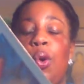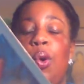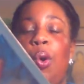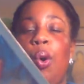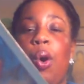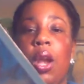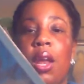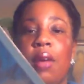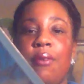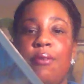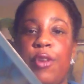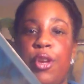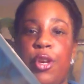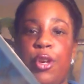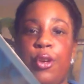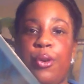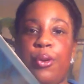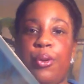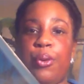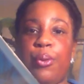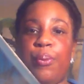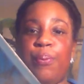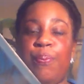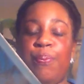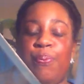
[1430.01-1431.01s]
all of
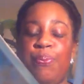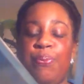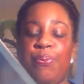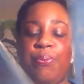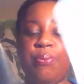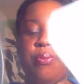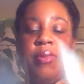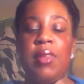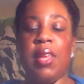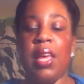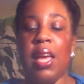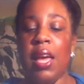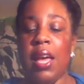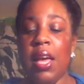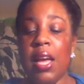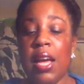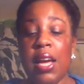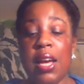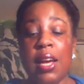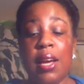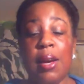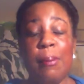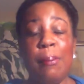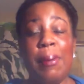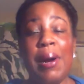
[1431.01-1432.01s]
you.
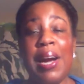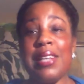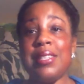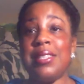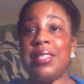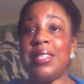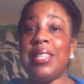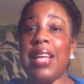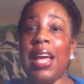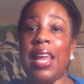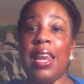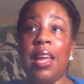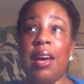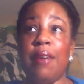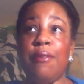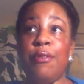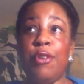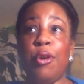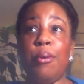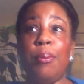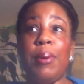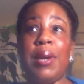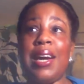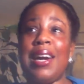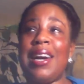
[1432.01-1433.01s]
Pisces, I love
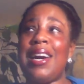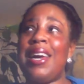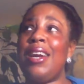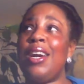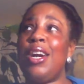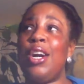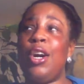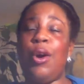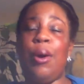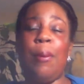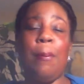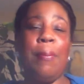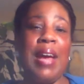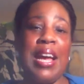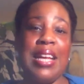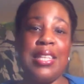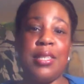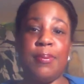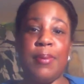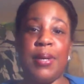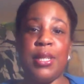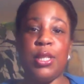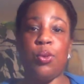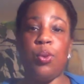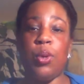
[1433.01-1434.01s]
you, but I got to go. I'm past
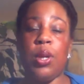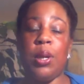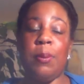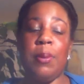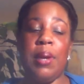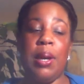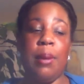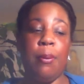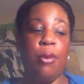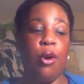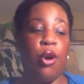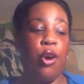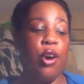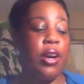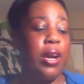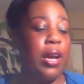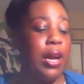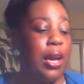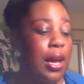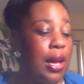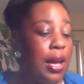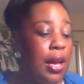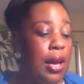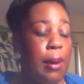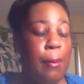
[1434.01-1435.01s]
my 20-minute mark.
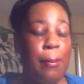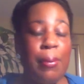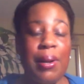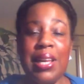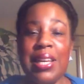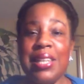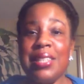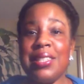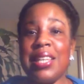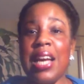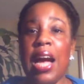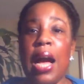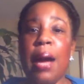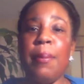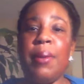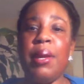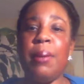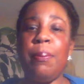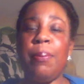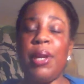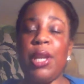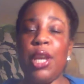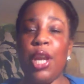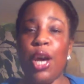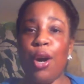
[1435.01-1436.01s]
Please comment
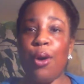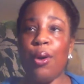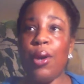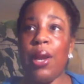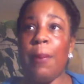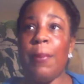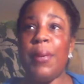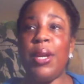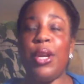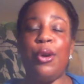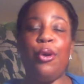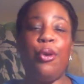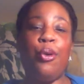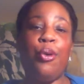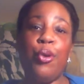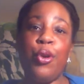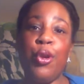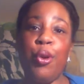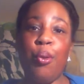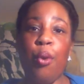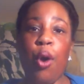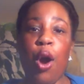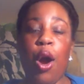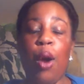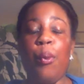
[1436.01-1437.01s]
below. Let me know who
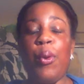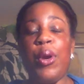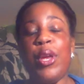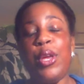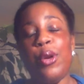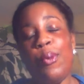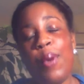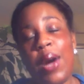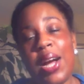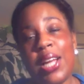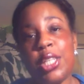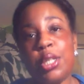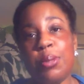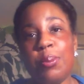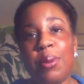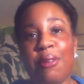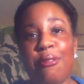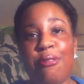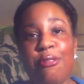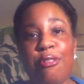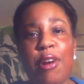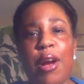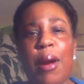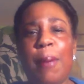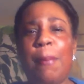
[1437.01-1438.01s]
you are, where you're watching me
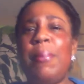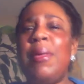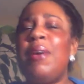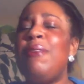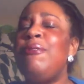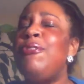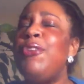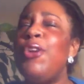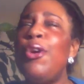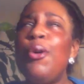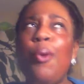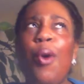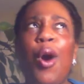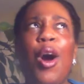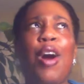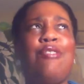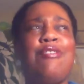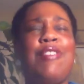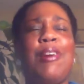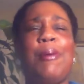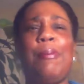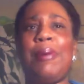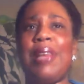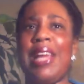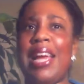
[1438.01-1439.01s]
from. If you are
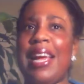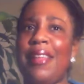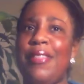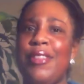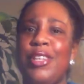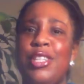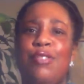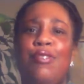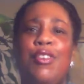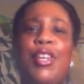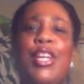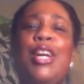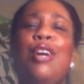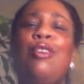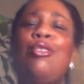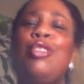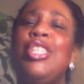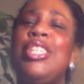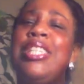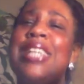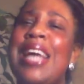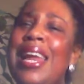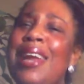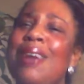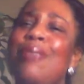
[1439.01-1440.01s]
replaying this video,
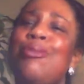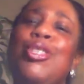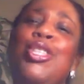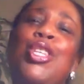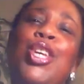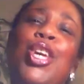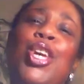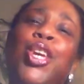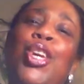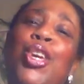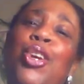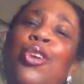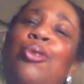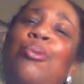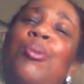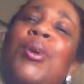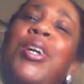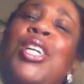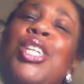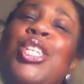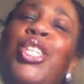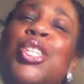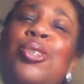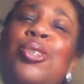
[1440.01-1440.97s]
shout out to you because